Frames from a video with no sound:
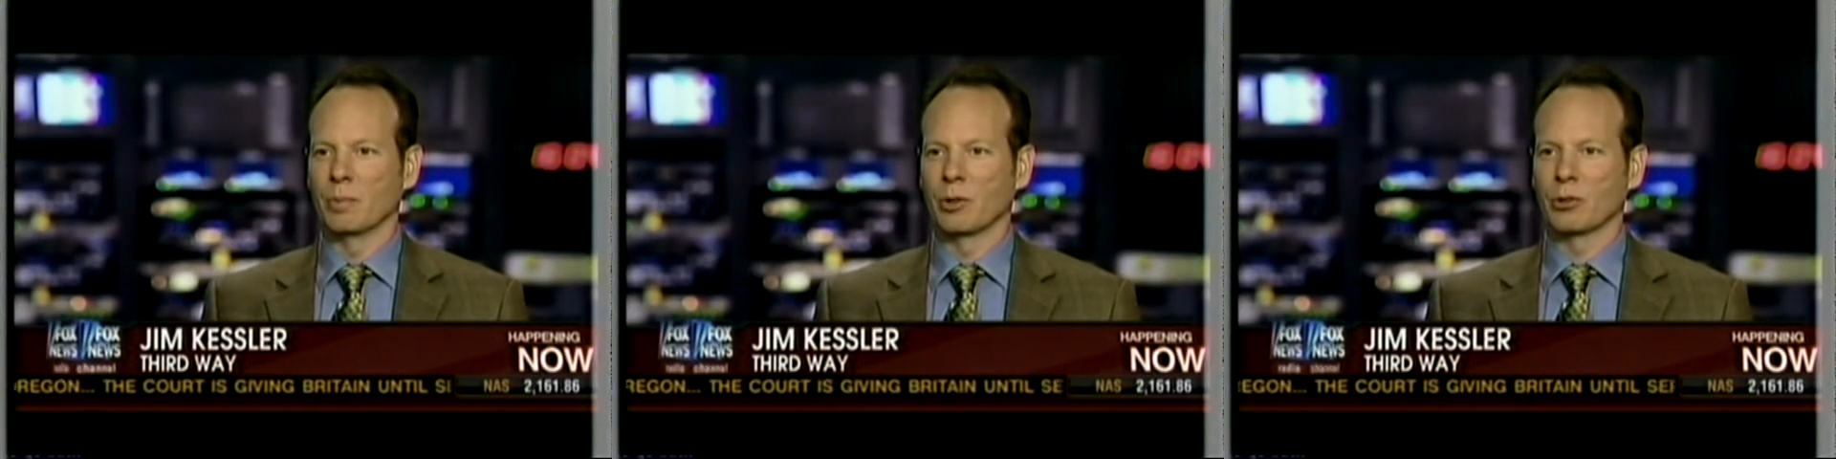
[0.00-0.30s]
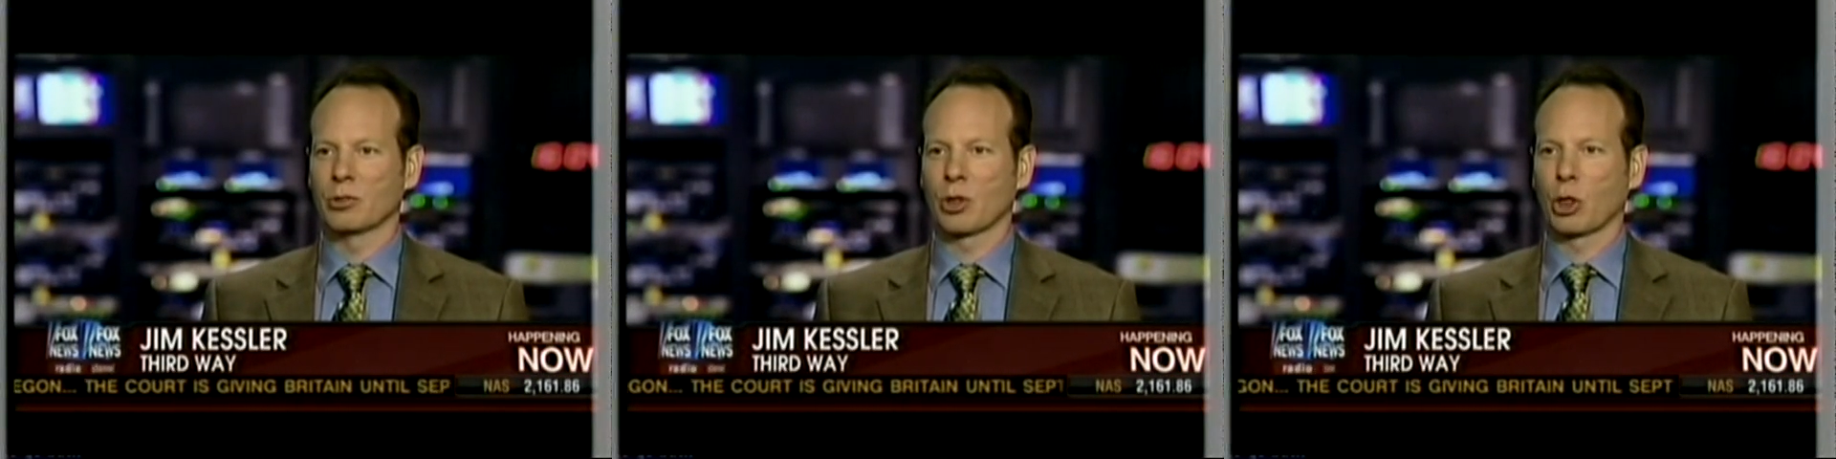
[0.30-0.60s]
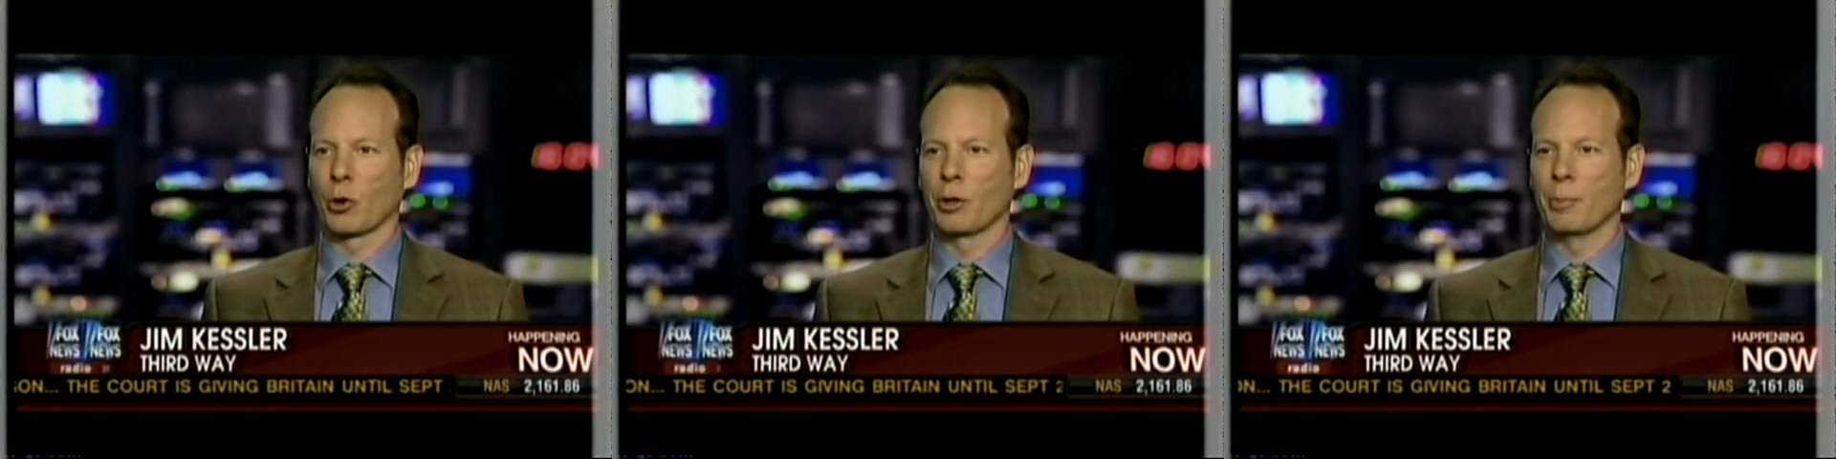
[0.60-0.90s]
there's
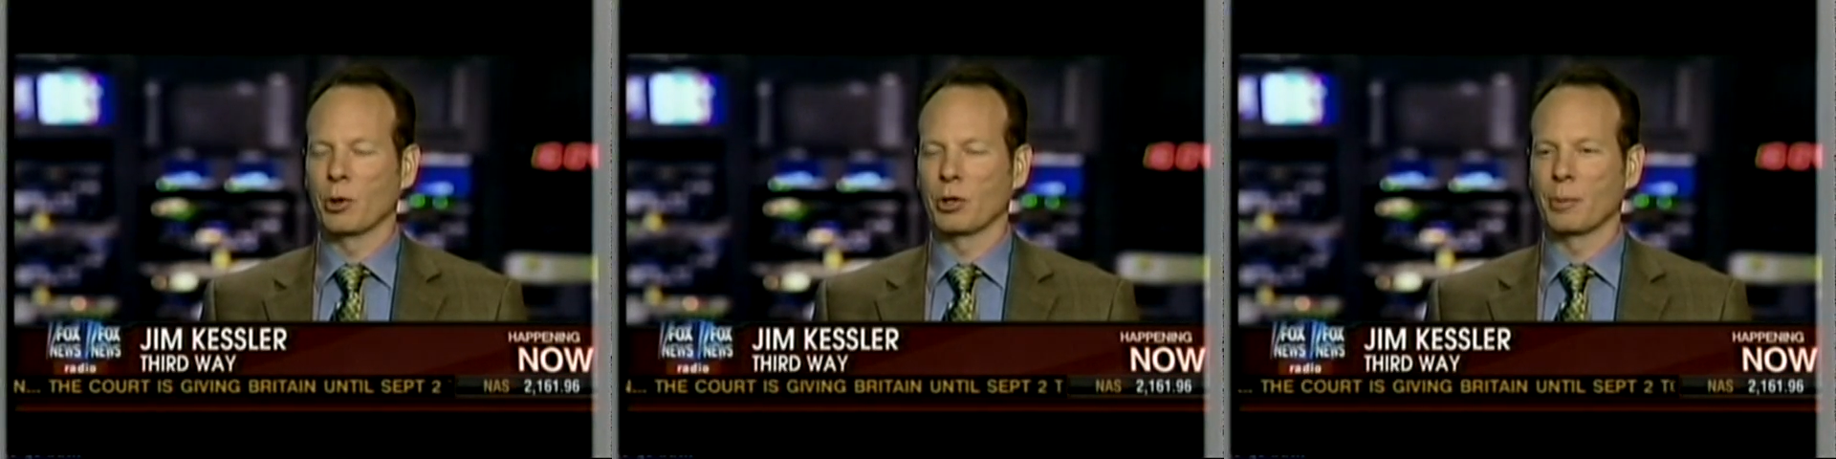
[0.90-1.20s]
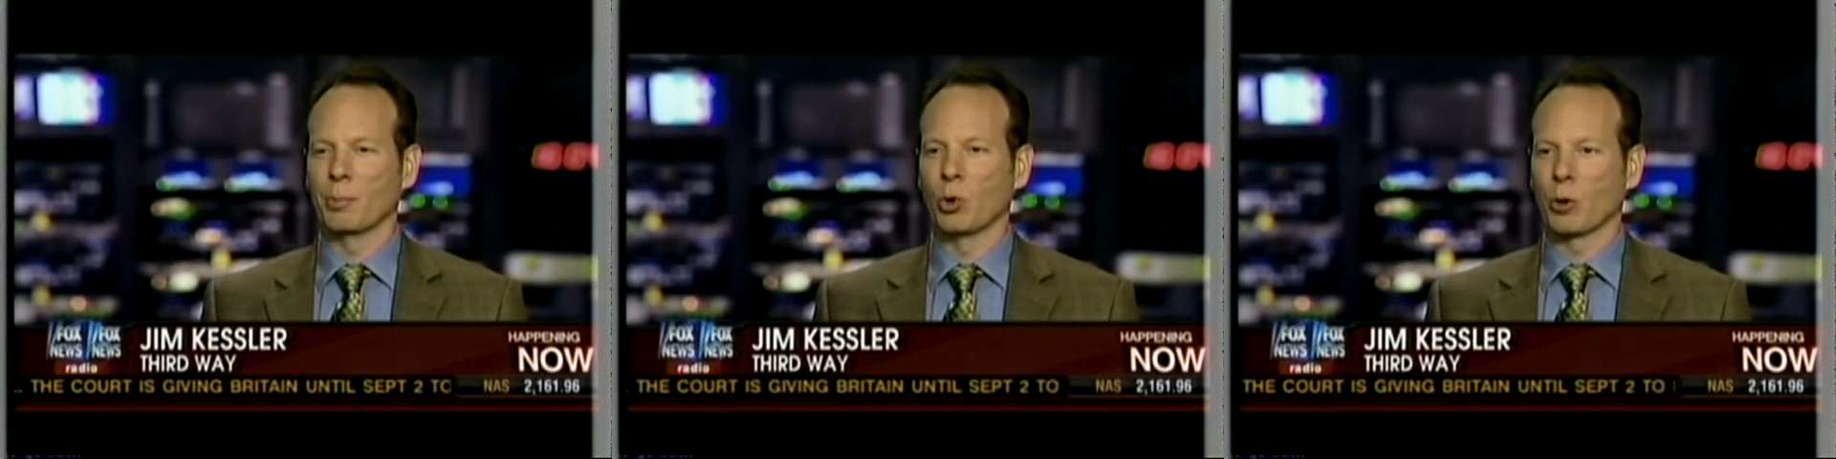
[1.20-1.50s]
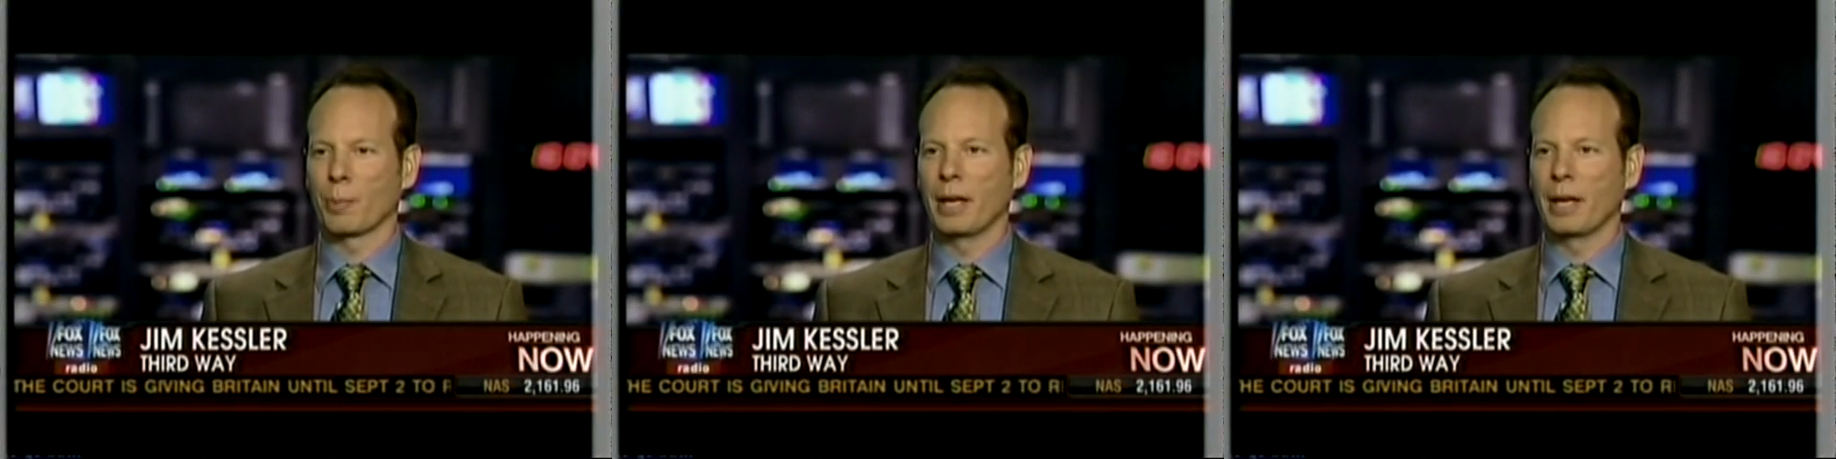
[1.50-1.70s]
30 million more